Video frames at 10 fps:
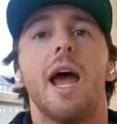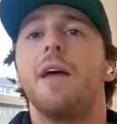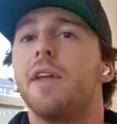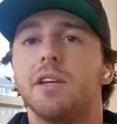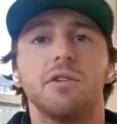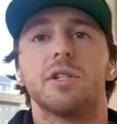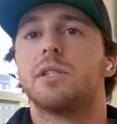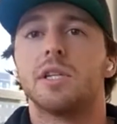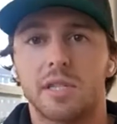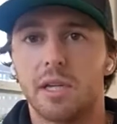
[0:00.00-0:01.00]
And then you just
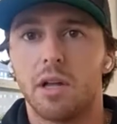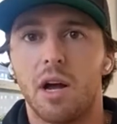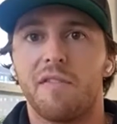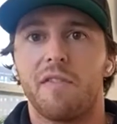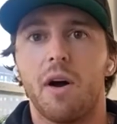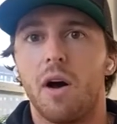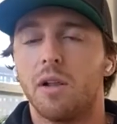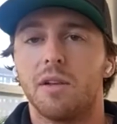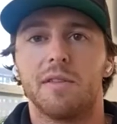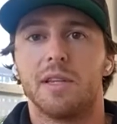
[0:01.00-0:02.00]
distill off
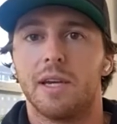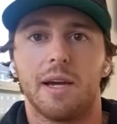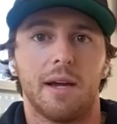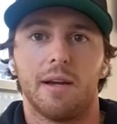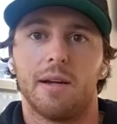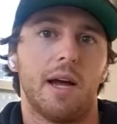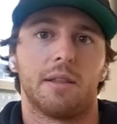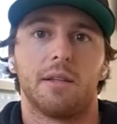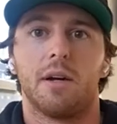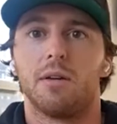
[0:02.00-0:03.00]
all of the
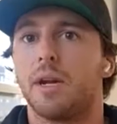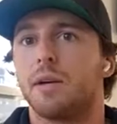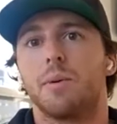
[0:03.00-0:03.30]
ethanol, right?